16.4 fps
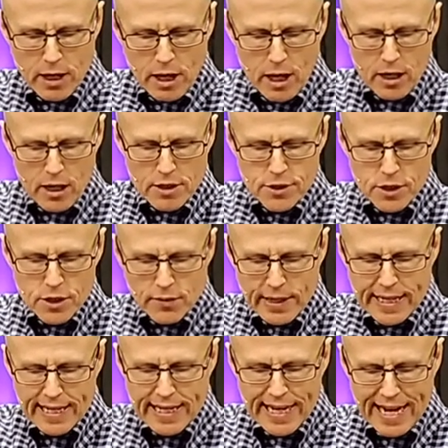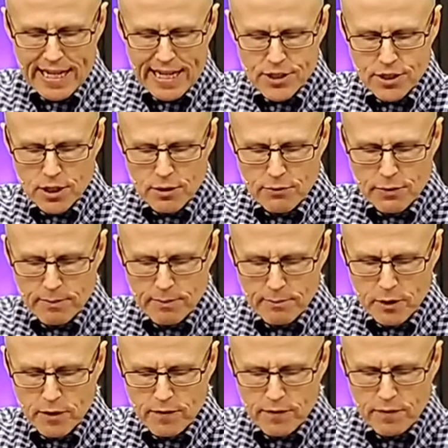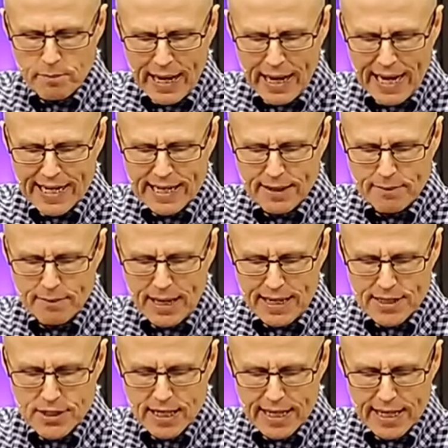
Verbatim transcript: Also, he, Asa, removed Mac, I,